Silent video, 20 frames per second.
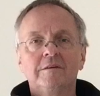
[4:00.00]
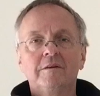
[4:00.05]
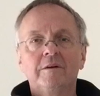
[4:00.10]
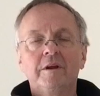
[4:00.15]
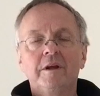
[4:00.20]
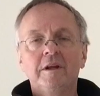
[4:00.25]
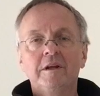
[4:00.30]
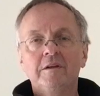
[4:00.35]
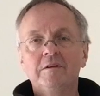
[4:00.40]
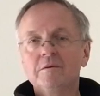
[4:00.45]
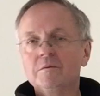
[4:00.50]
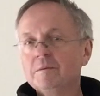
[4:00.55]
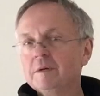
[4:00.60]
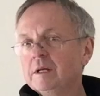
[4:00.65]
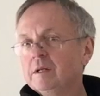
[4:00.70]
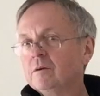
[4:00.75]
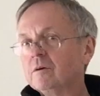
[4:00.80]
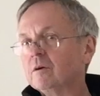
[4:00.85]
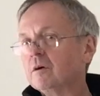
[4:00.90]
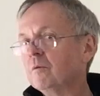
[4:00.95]
not only do
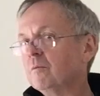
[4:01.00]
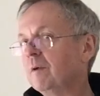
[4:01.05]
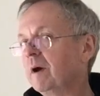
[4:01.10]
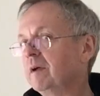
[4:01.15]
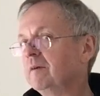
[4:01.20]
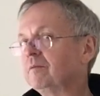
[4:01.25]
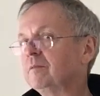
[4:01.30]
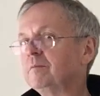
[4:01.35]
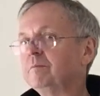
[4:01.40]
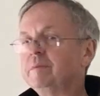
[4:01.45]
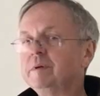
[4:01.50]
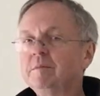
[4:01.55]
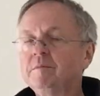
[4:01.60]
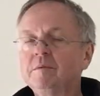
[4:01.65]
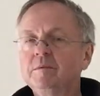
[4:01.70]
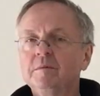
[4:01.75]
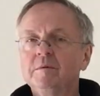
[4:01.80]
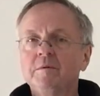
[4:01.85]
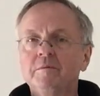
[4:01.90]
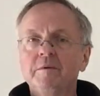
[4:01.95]
we look away from
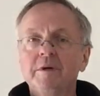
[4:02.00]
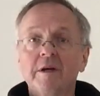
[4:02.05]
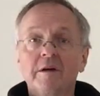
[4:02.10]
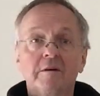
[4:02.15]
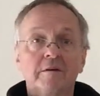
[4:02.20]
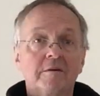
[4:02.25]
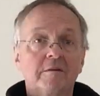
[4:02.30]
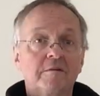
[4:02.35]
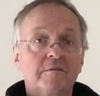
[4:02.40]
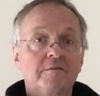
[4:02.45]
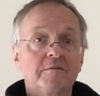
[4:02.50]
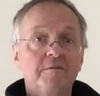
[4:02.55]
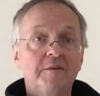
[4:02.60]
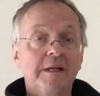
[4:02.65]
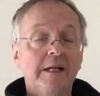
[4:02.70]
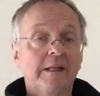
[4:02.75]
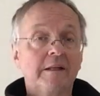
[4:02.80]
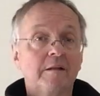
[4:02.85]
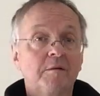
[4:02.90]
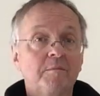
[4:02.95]
people, but we are
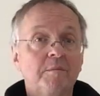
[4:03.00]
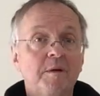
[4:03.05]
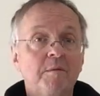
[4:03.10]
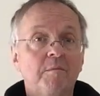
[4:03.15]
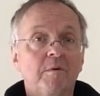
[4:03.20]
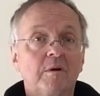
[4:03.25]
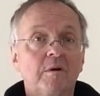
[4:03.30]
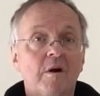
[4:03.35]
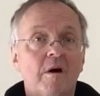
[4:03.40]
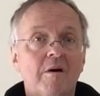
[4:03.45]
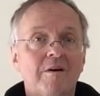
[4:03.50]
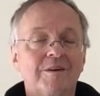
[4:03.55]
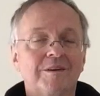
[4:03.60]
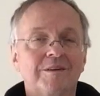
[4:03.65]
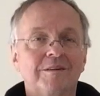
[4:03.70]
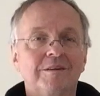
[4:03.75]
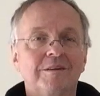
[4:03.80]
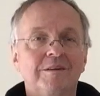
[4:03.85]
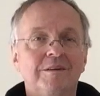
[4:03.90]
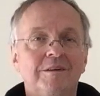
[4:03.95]
feeling that people
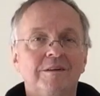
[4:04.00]
can't